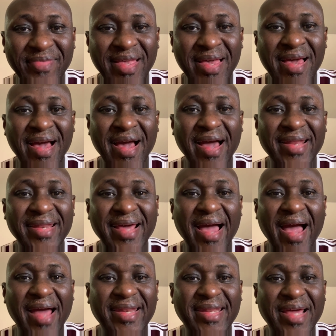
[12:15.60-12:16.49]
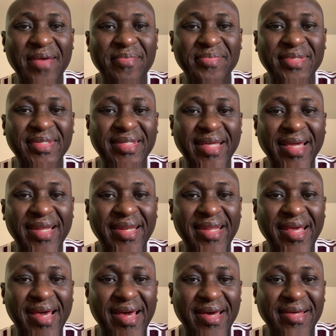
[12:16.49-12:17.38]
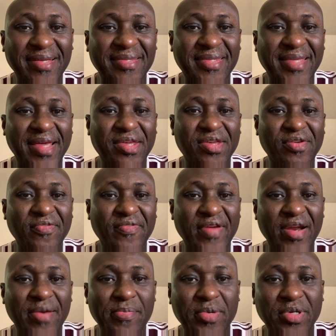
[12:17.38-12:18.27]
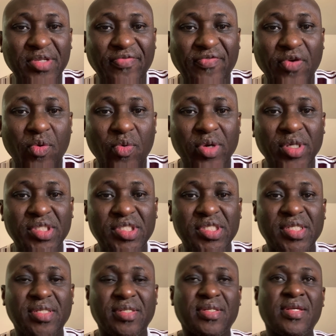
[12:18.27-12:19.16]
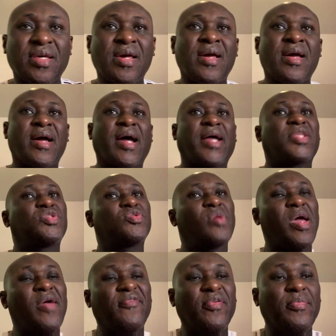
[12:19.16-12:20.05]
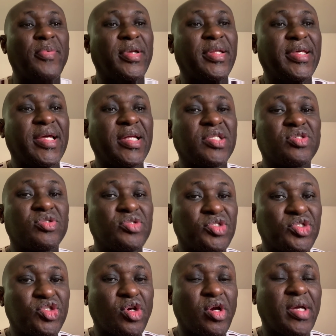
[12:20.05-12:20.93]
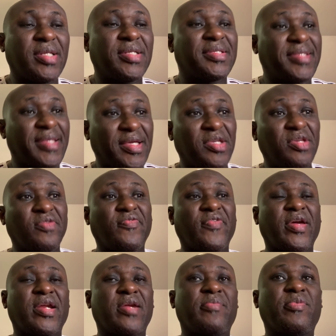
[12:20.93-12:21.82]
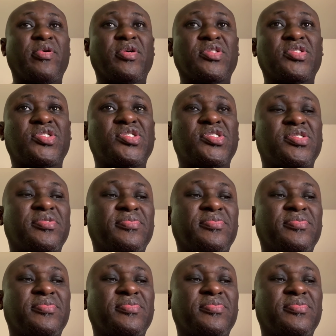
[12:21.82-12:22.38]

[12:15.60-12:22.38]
And Adam Senior, thank you very much for watching. And to everybody else who's joined, thank you very much.